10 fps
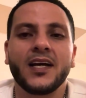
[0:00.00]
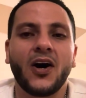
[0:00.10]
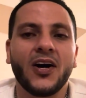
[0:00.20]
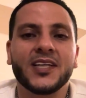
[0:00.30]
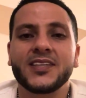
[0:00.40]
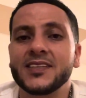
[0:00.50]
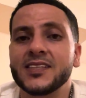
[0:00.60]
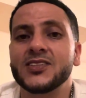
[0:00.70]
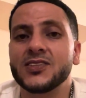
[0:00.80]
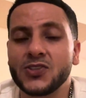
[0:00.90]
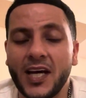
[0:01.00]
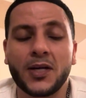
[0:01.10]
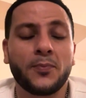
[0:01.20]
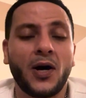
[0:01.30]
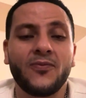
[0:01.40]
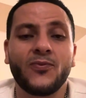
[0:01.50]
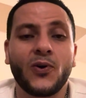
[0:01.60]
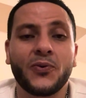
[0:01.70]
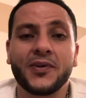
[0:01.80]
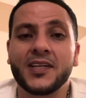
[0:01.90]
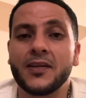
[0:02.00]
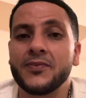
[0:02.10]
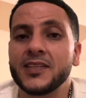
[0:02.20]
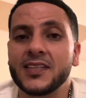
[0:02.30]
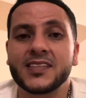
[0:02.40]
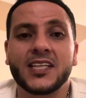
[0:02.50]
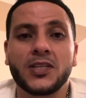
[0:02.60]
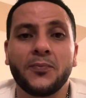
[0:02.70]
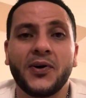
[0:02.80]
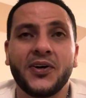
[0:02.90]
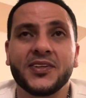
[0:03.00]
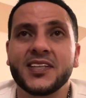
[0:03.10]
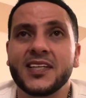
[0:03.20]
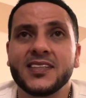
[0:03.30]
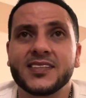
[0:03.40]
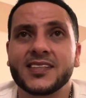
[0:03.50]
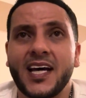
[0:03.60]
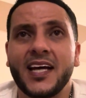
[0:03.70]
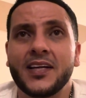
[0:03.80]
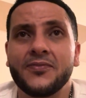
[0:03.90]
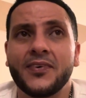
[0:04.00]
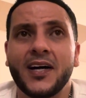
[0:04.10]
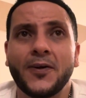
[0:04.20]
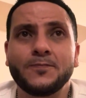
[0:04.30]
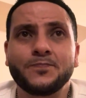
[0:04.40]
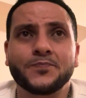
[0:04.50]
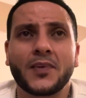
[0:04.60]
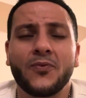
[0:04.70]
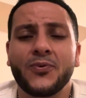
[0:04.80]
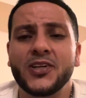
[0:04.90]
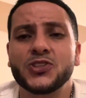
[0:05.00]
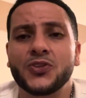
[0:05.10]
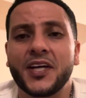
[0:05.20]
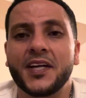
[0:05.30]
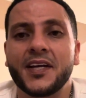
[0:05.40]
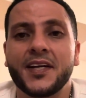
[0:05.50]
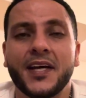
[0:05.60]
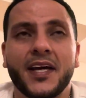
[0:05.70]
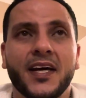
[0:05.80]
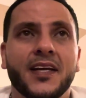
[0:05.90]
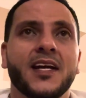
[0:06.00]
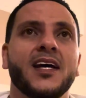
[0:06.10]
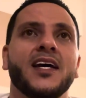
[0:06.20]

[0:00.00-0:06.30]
All he does is try to bomb forward, and if he doesn't get the ball, he gets kind of frustrated and